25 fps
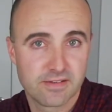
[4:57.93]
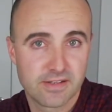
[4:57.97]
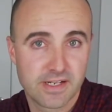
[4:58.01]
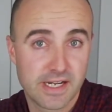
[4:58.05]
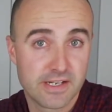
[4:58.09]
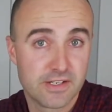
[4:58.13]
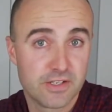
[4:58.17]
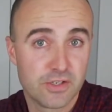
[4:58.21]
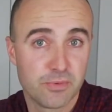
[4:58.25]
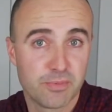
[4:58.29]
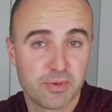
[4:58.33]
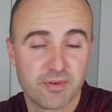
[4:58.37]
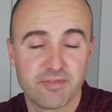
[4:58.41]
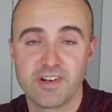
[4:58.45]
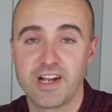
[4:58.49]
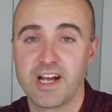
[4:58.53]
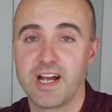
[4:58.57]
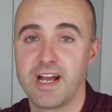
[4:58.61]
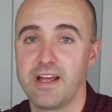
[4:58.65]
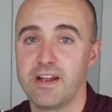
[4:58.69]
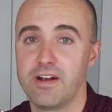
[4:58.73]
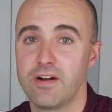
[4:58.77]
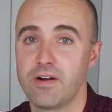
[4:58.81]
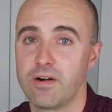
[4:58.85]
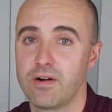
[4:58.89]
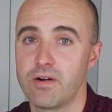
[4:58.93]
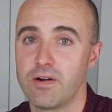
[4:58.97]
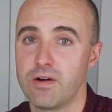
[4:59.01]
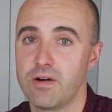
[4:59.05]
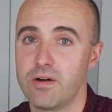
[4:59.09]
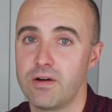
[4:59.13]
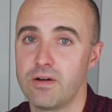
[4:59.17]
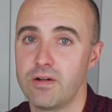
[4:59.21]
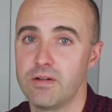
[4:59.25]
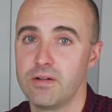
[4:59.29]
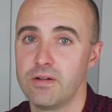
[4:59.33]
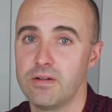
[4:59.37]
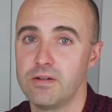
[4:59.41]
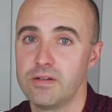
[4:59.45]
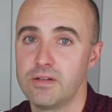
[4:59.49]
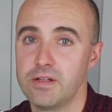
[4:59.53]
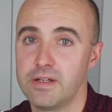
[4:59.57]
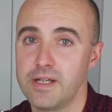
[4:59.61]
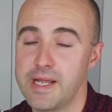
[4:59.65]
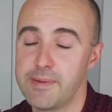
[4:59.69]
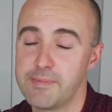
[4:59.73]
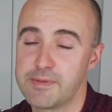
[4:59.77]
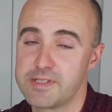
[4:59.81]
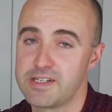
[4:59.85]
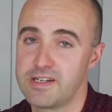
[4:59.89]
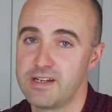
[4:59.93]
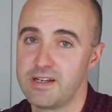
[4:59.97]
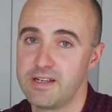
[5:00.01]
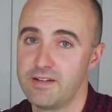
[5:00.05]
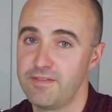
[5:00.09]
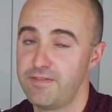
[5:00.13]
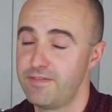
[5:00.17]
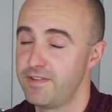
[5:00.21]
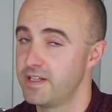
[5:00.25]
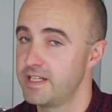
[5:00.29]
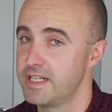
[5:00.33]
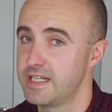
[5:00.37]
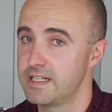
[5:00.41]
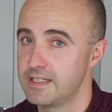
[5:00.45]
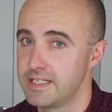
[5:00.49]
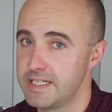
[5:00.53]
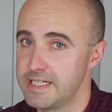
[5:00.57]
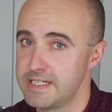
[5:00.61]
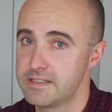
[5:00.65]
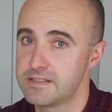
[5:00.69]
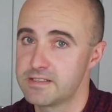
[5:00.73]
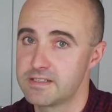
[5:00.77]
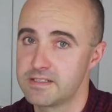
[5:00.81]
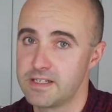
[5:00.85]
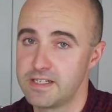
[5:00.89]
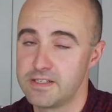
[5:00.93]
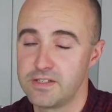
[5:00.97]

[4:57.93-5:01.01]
that I do provide are all Amazon affiliate links.